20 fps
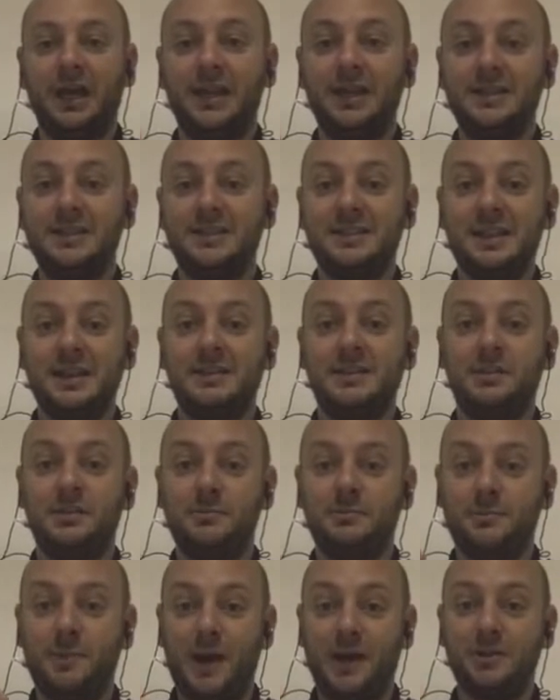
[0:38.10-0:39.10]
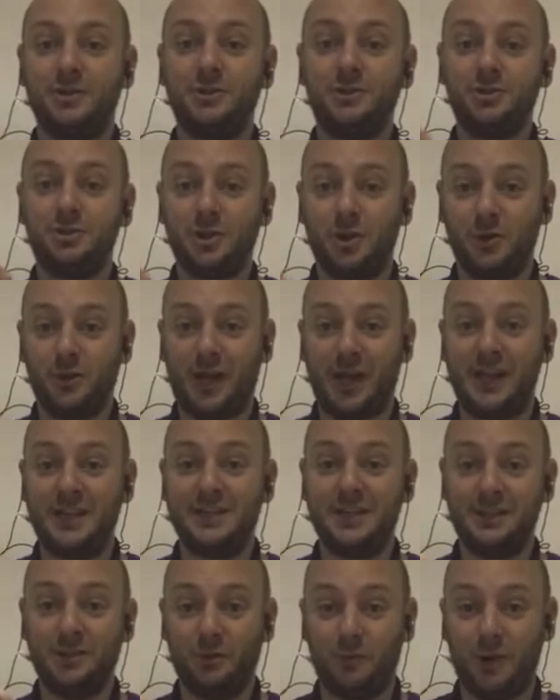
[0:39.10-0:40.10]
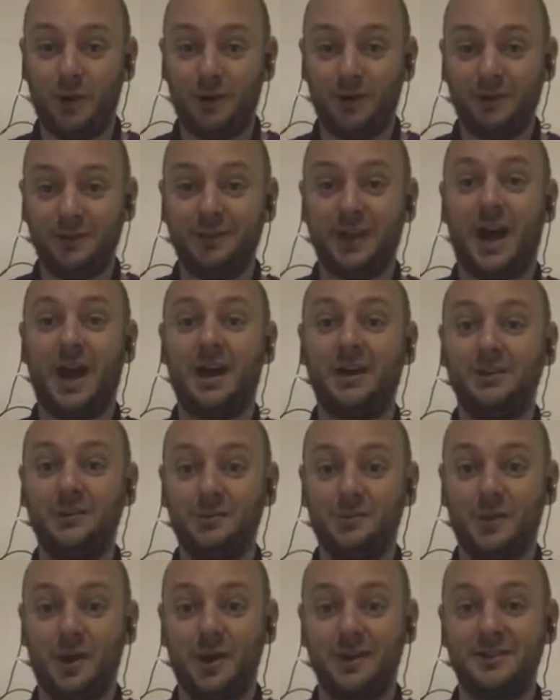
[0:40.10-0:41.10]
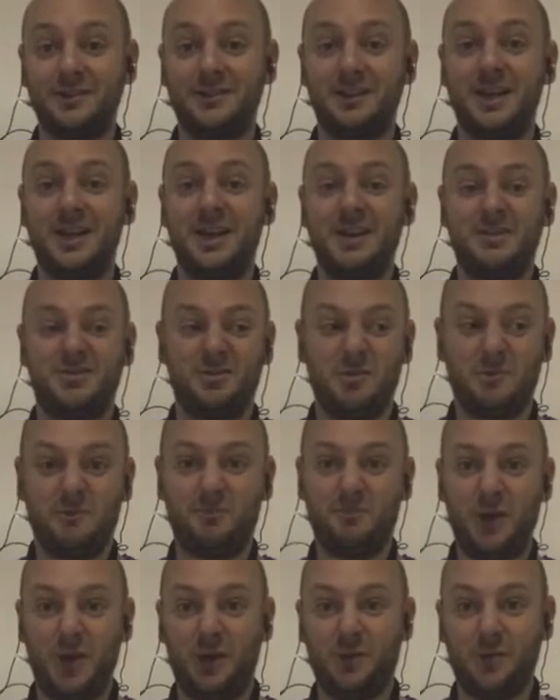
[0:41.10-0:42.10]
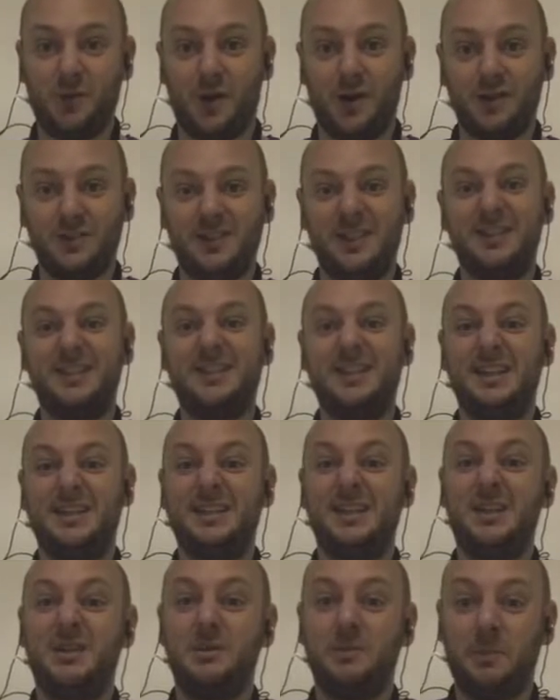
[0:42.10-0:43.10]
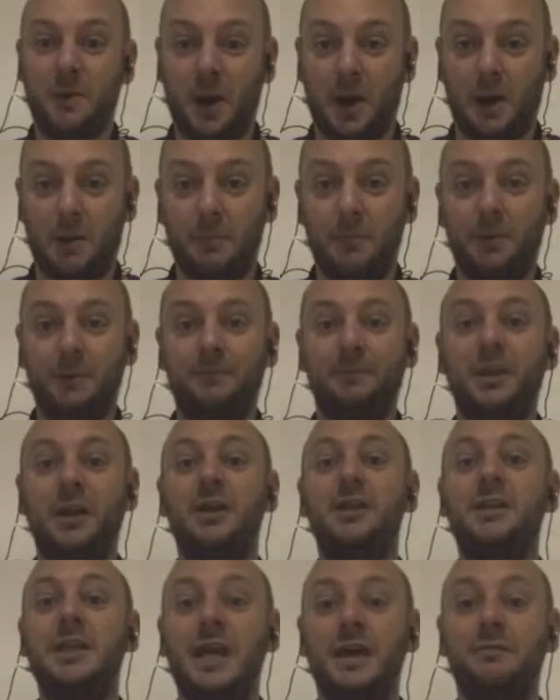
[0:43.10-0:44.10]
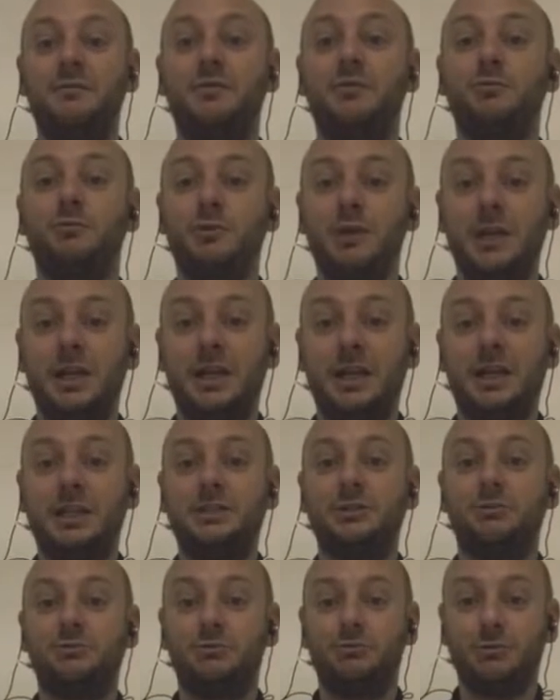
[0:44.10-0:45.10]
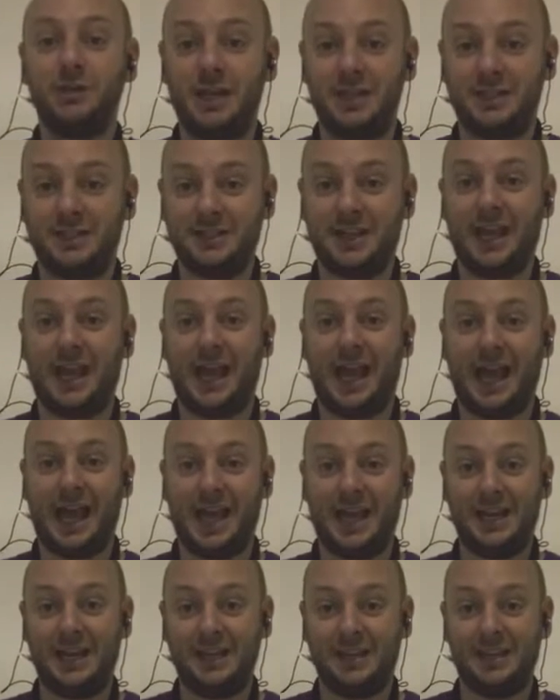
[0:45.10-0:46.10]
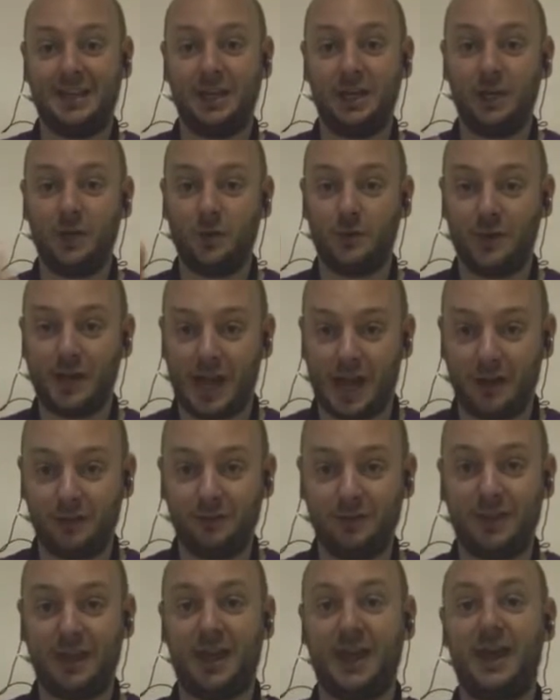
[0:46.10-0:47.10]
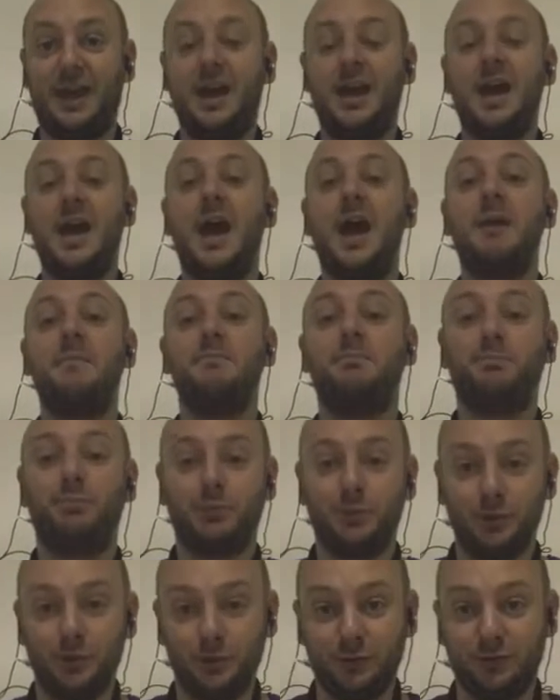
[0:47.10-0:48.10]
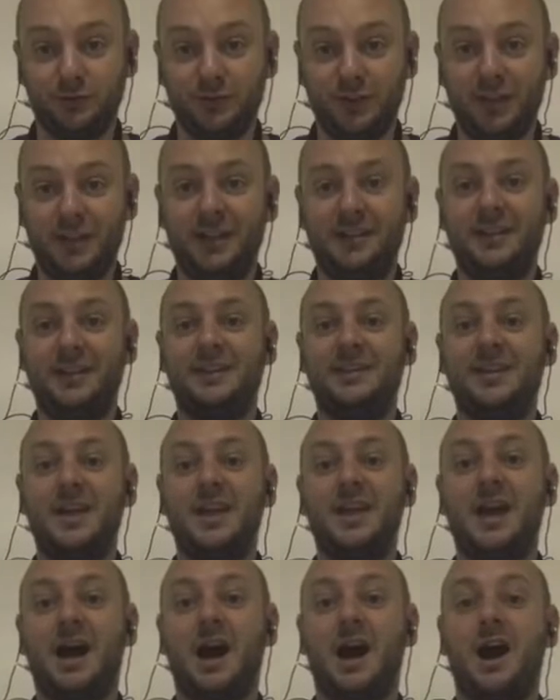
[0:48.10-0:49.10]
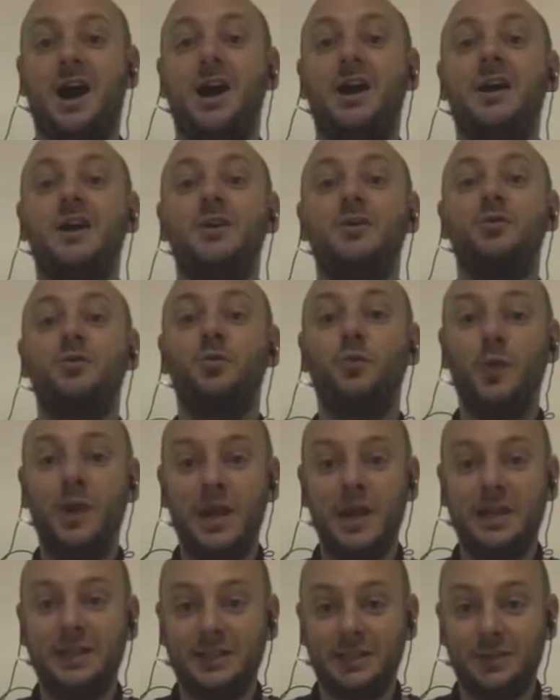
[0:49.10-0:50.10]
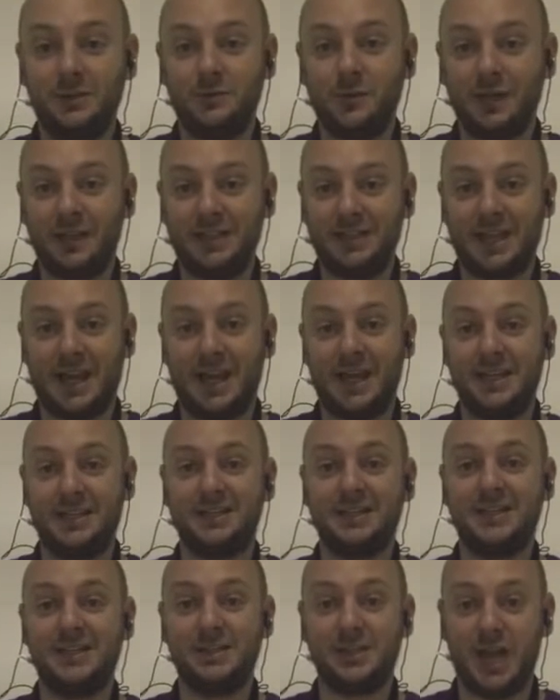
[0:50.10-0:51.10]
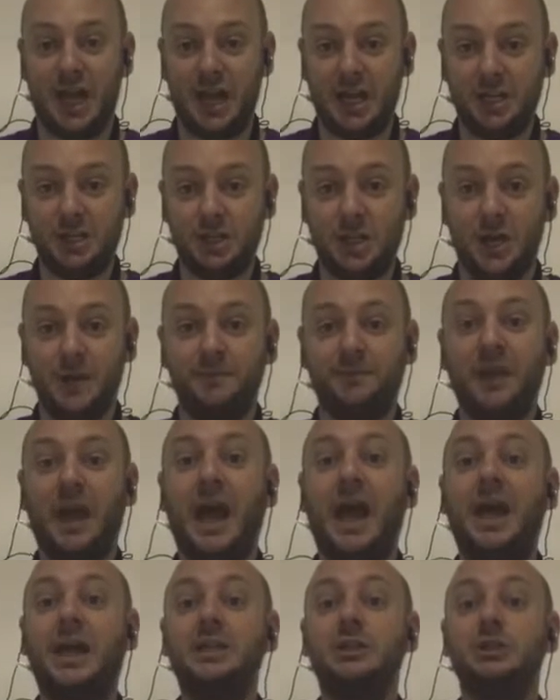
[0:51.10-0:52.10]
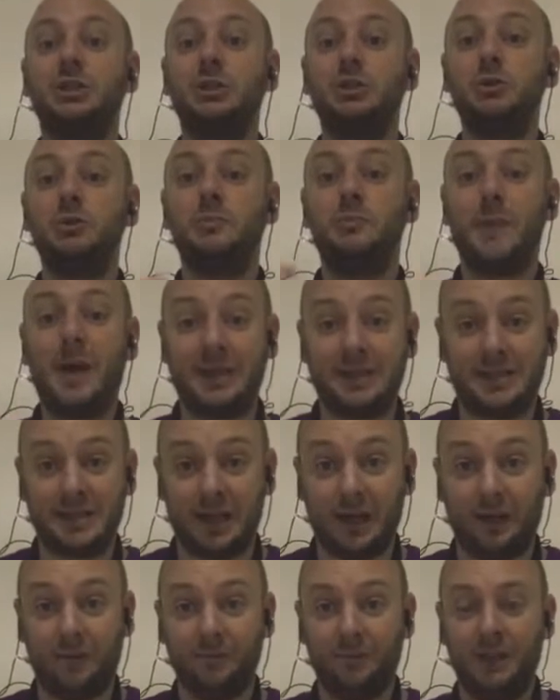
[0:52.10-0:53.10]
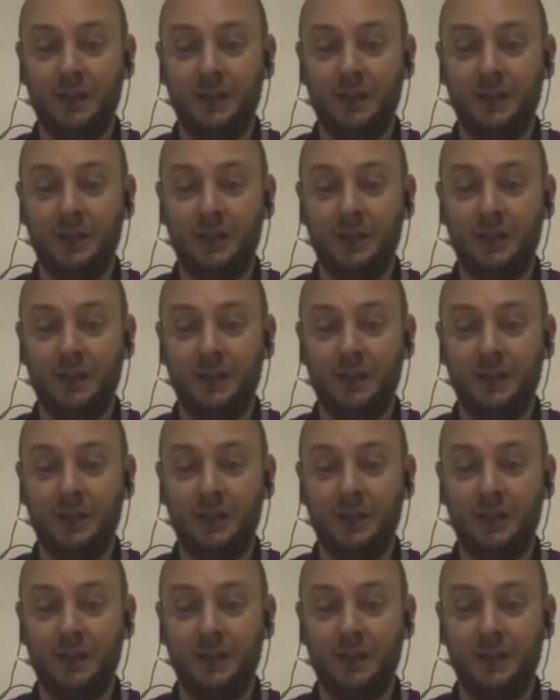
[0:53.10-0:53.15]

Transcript: He said that the best jockeys in the world are the ones, the big ones, sitting in the pub, never willing to risk anything, going out there and prove that they are willing to do what it takes to change and to do better.